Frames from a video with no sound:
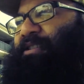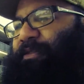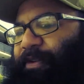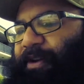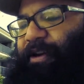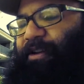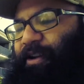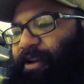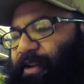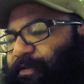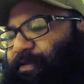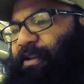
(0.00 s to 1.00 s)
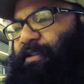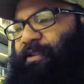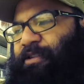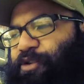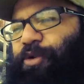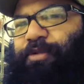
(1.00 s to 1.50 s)
a very kind of
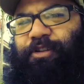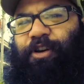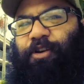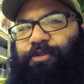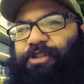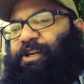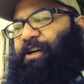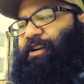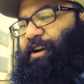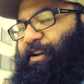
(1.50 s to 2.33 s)
youth culture kind